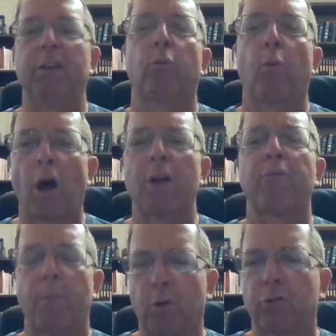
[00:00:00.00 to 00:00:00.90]
He's
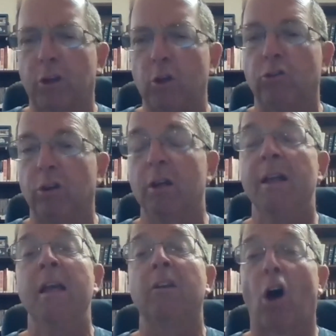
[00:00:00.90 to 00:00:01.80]
run from persecution
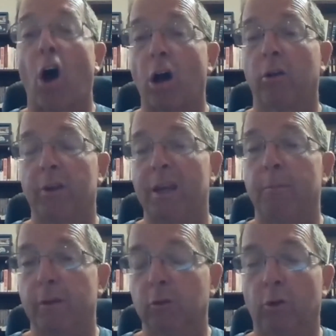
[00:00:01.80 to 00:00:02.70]
to honor the
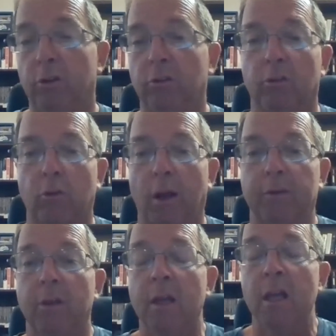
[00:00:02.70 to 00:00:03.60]
name of the Lord Jesus Christ.